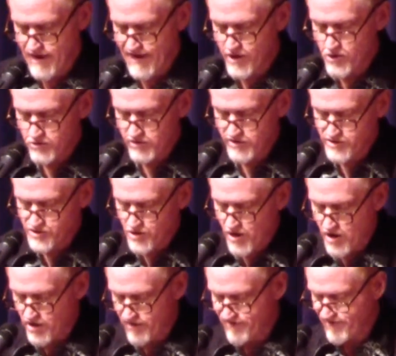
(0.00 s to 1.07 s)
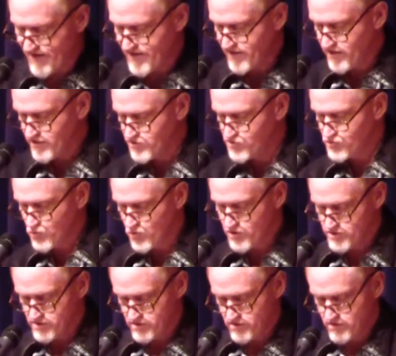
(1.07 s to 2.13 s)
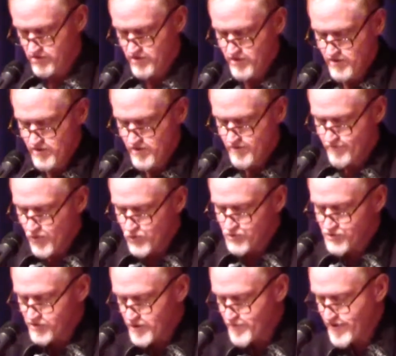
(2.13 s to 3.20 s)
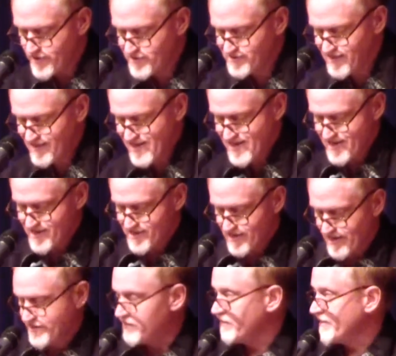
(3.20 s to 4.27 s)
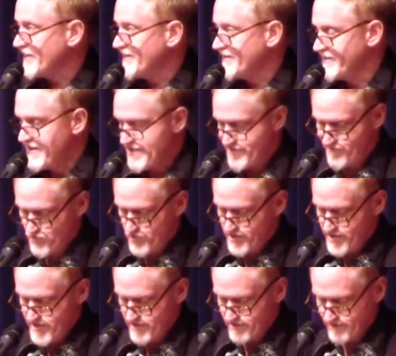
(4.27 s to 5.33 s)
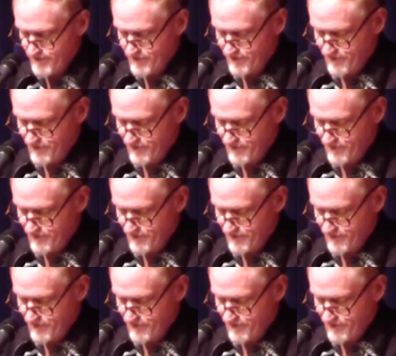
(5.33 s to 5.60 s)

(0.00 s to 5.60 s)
I called this talk Finding the Source, mostly because they needed a title and I didn't have one yet,